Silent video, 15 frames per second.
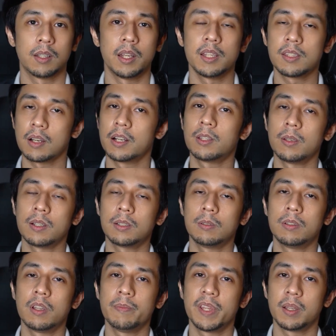And it's hard to
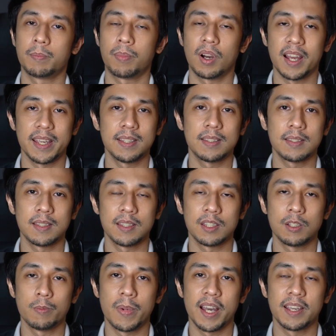include them in the price
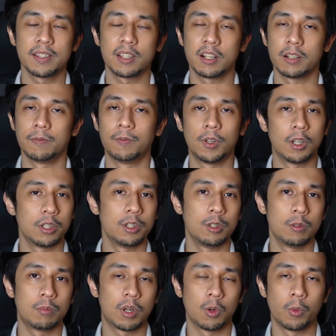since you buy a certain
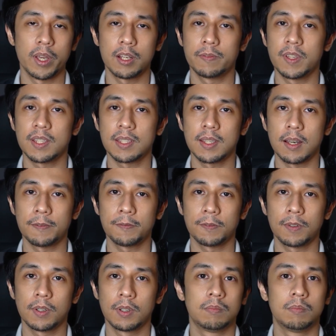volume or weight of the stuff,